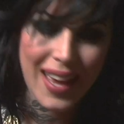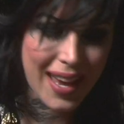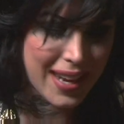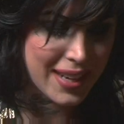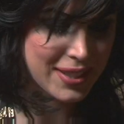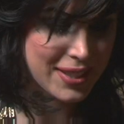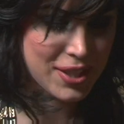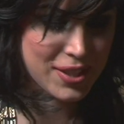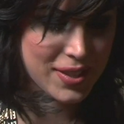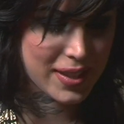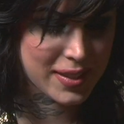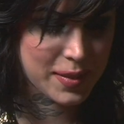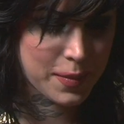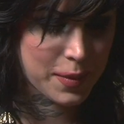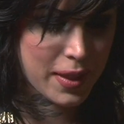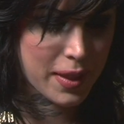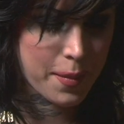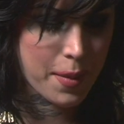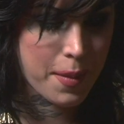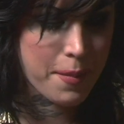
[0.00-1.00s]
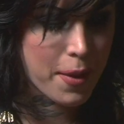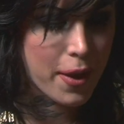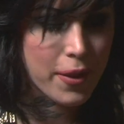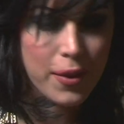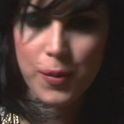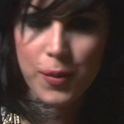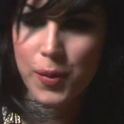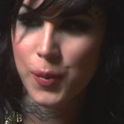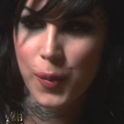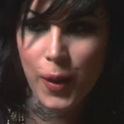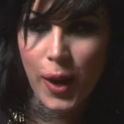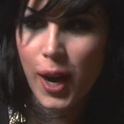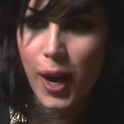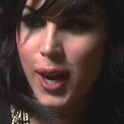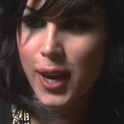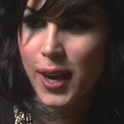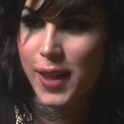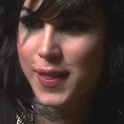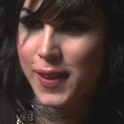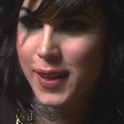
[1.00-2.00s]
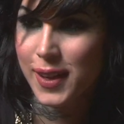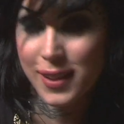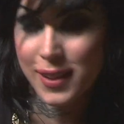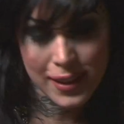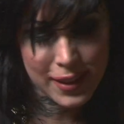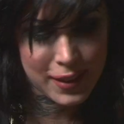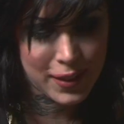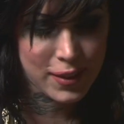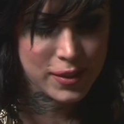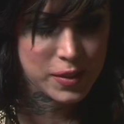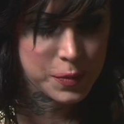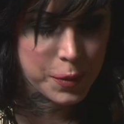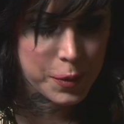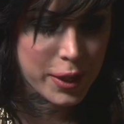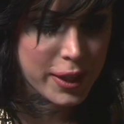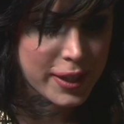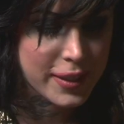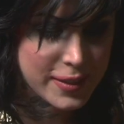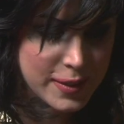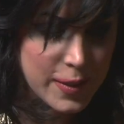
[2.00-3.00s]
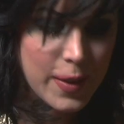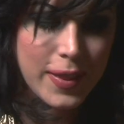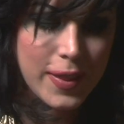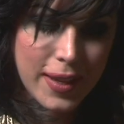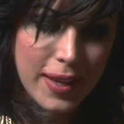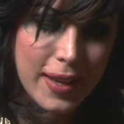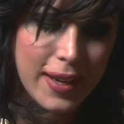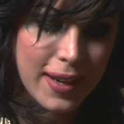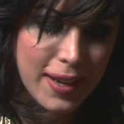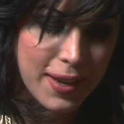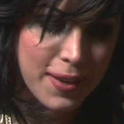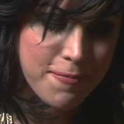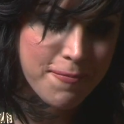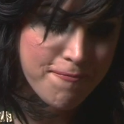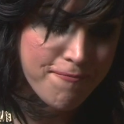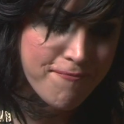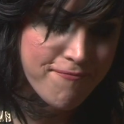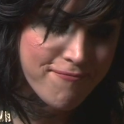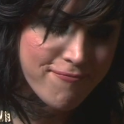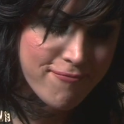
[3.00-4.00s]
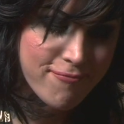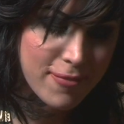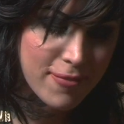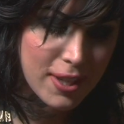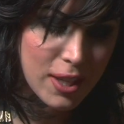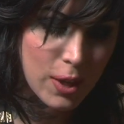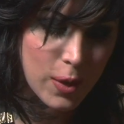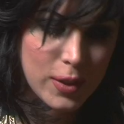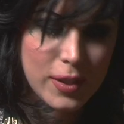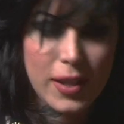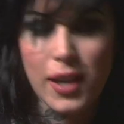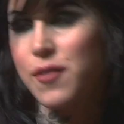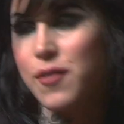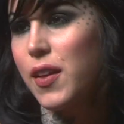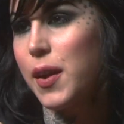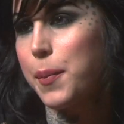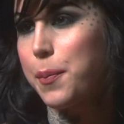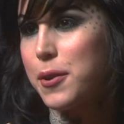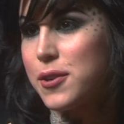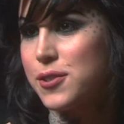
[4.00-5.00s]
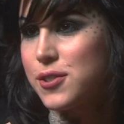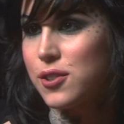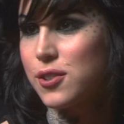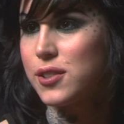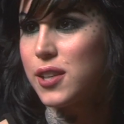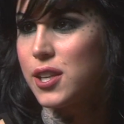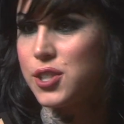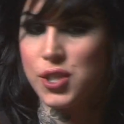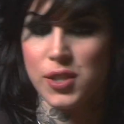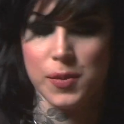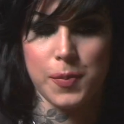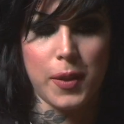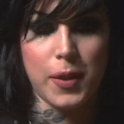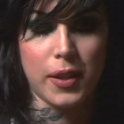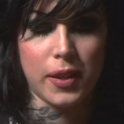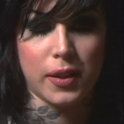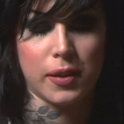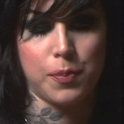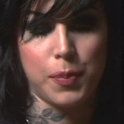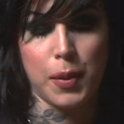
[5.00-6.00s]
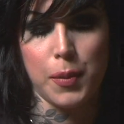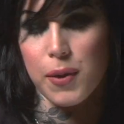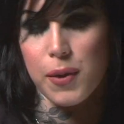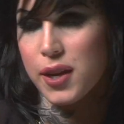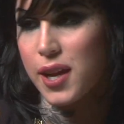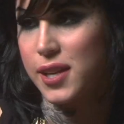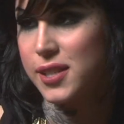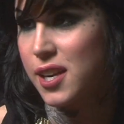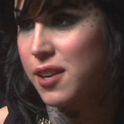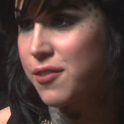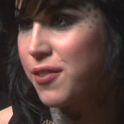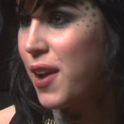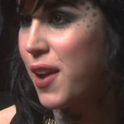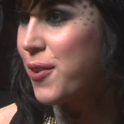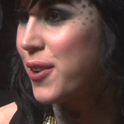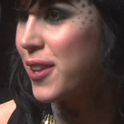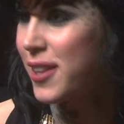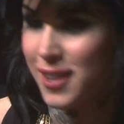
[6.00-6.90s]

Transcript: And it's just like something that my mother would wear, and I think it looks pretty. So I think it's kind of like personal touches, but people can identify with.